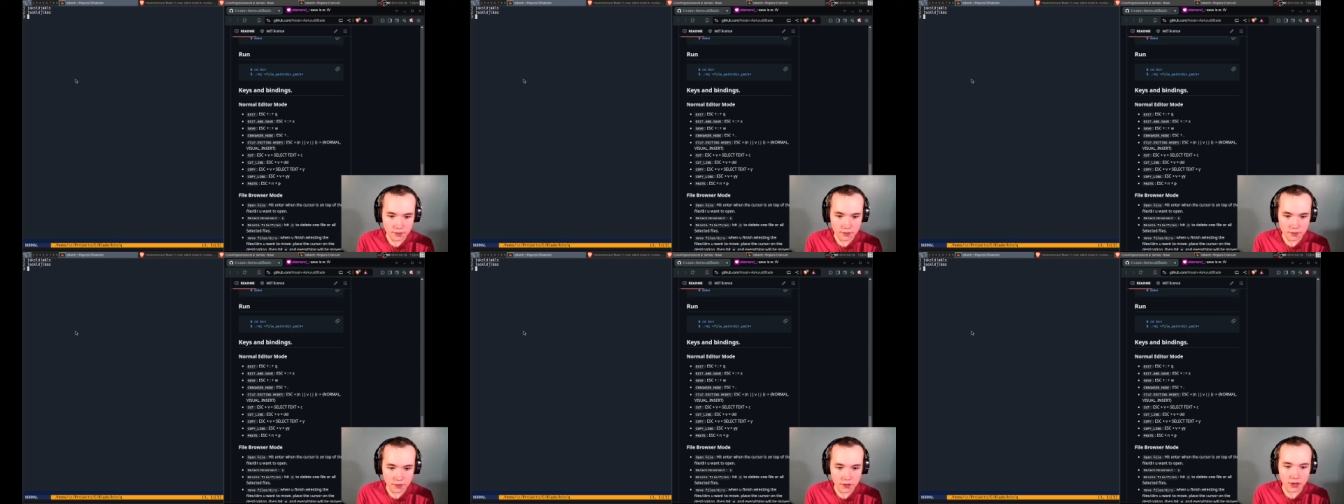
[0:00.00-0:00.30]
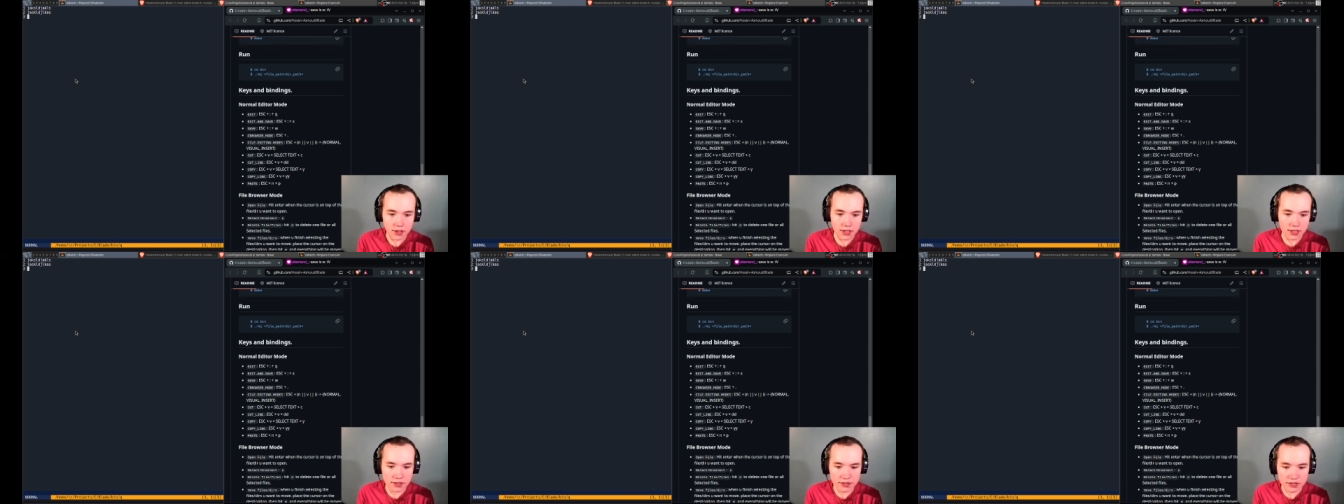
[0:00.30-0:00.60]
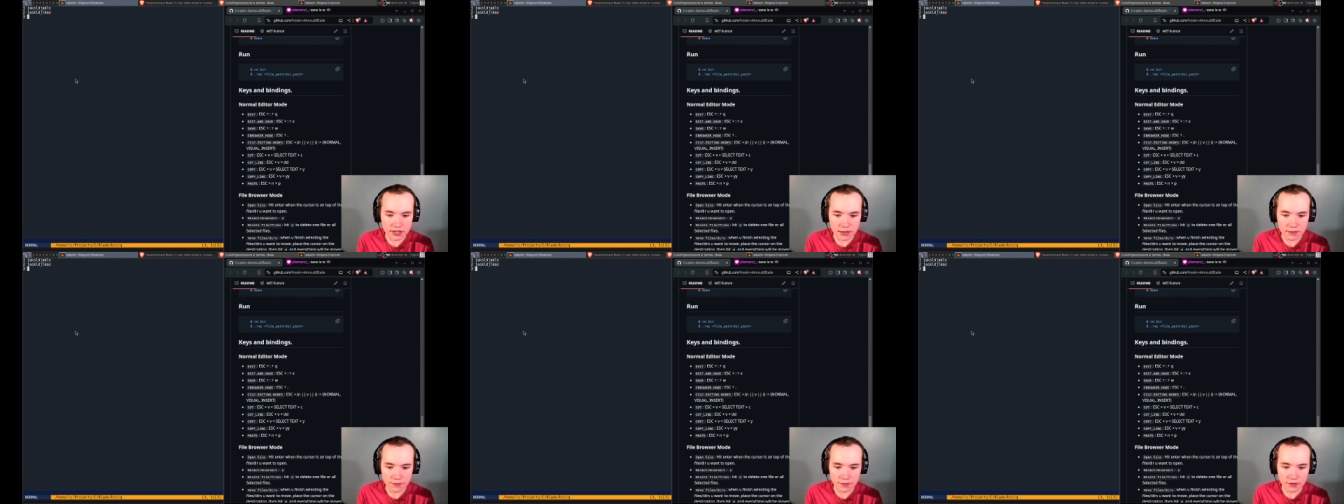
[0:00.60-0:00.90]
Alright,
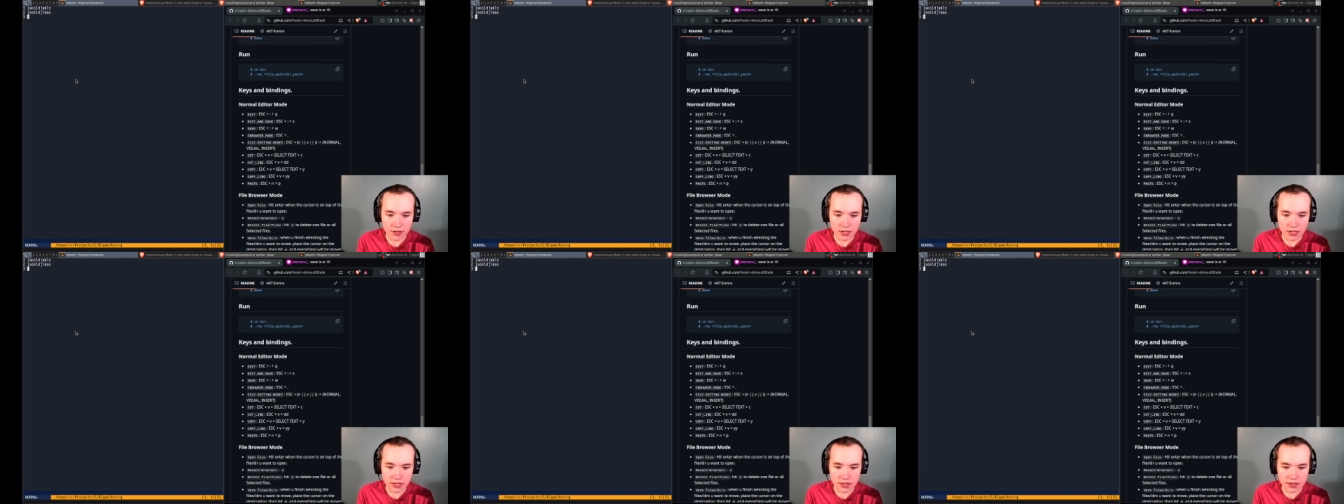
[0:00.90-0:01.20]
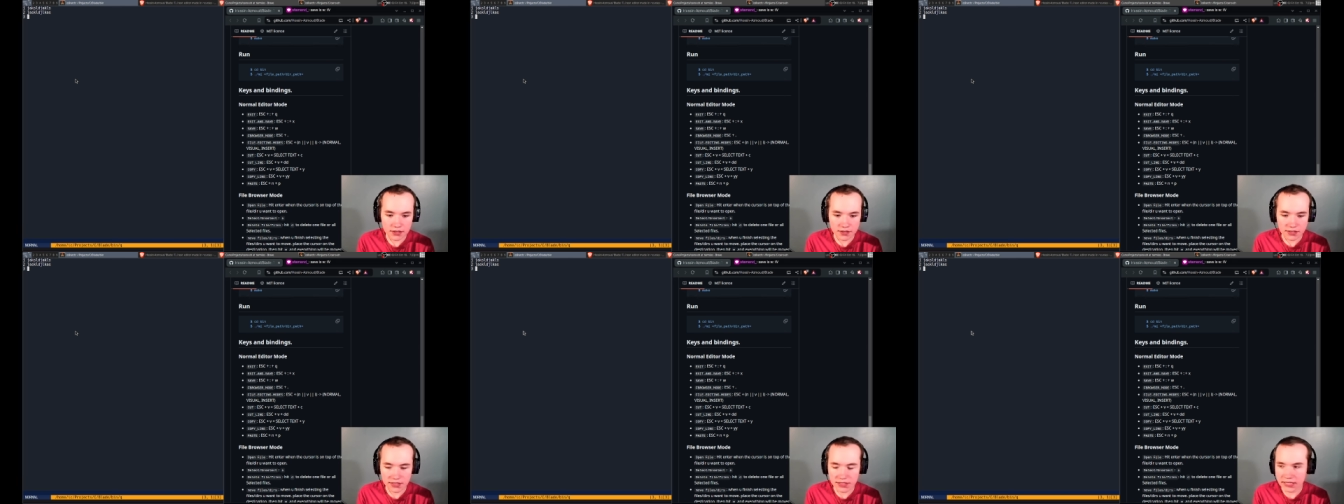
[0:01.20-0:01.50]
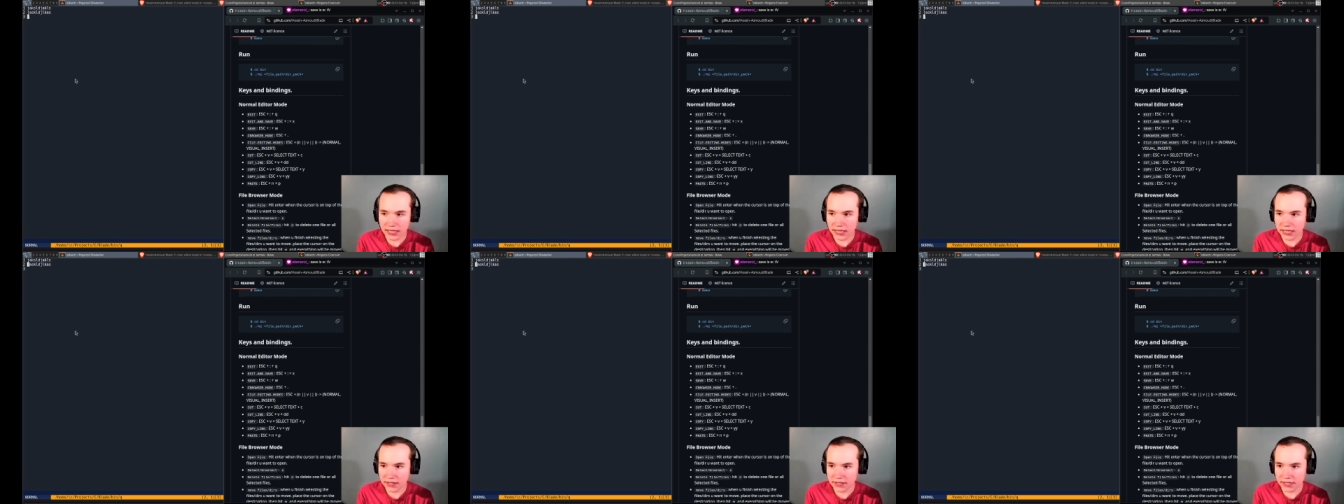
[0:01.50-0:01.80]
escape V, select
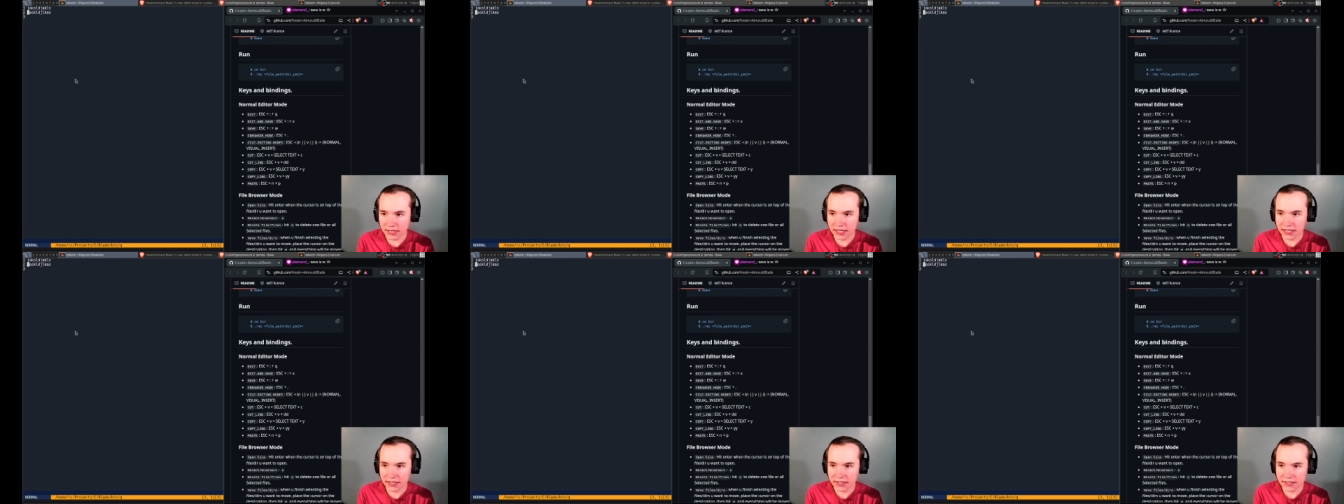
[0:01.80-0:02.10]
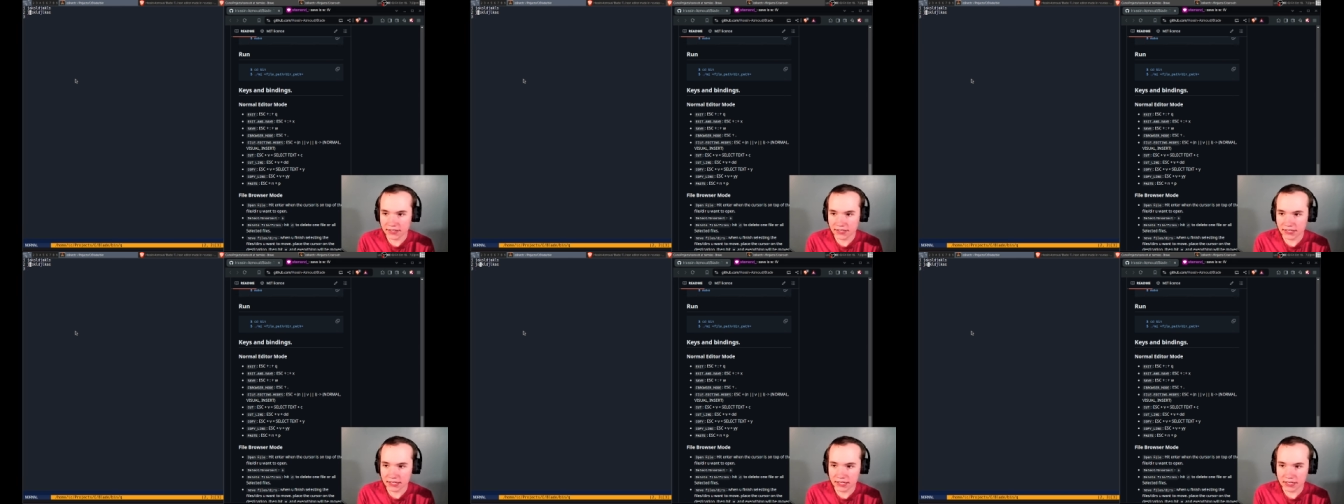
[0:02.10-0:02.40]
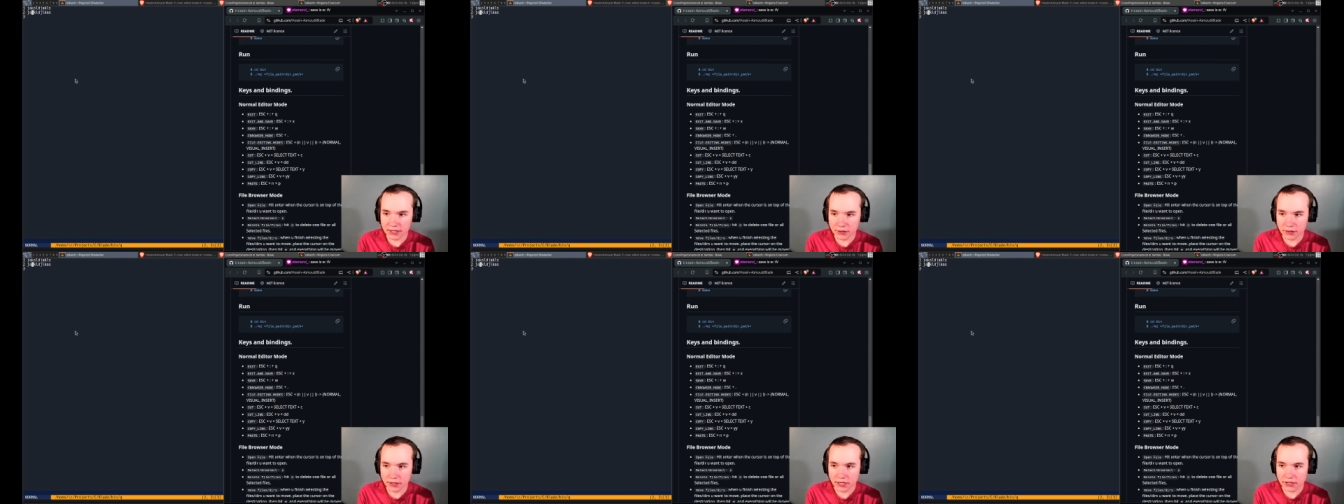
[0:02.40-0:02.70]
text, and C.
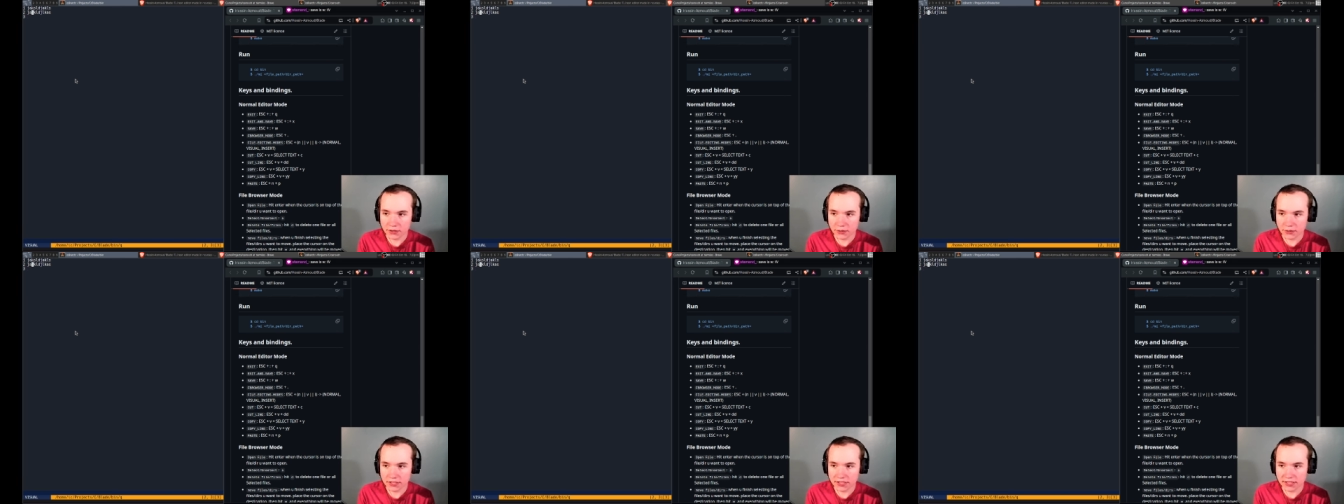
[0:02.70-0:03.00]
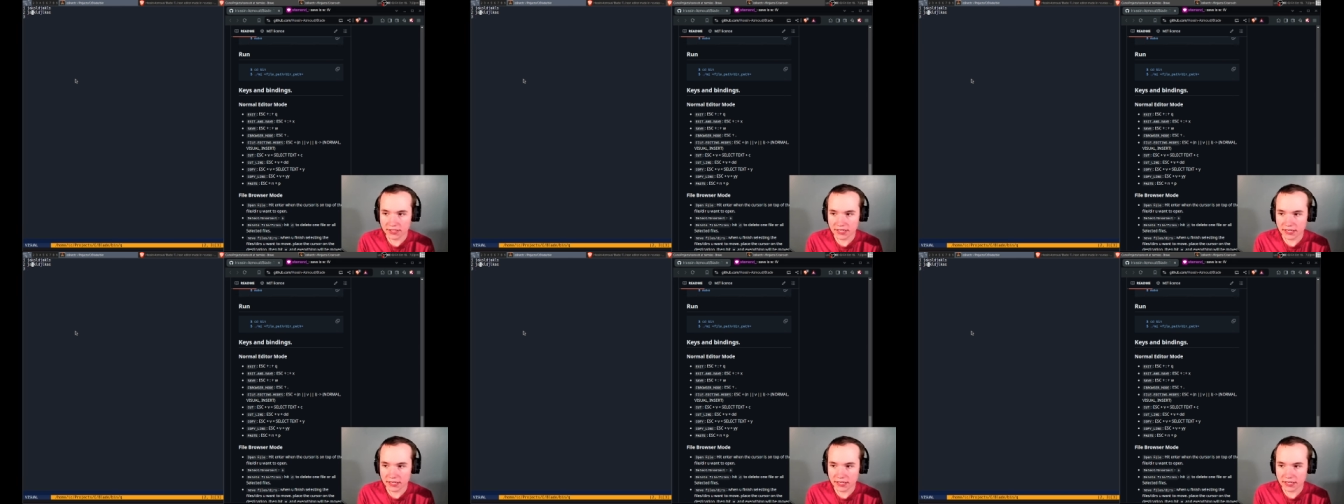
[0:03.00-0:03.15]
Okay, so it is C.